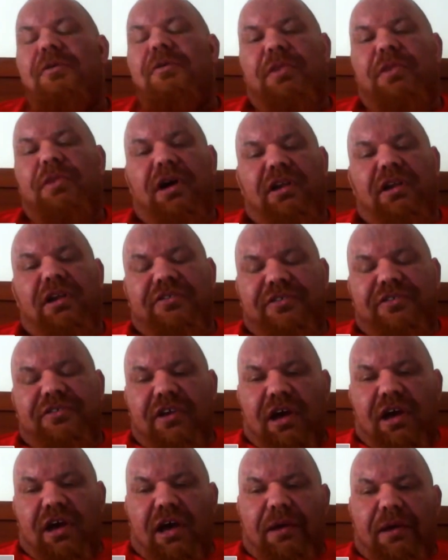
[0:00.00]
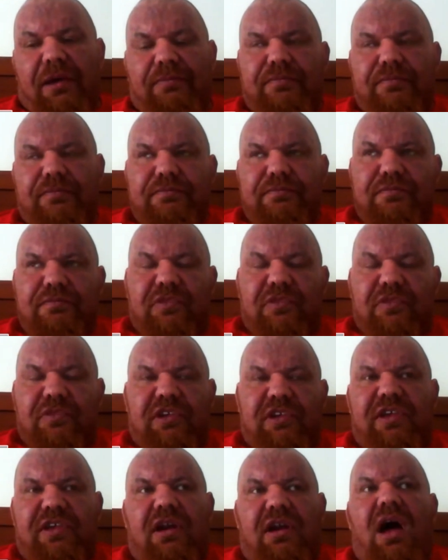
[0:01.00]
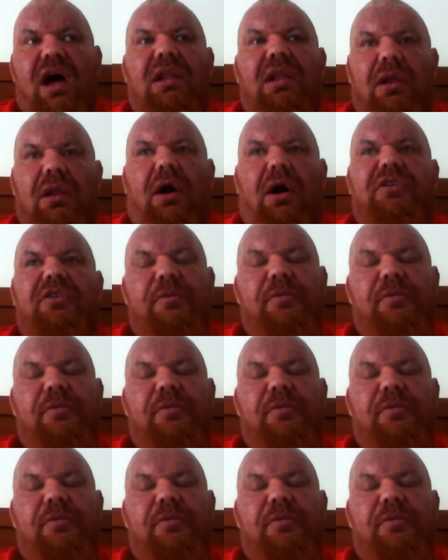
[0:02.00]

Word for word: But there are lots.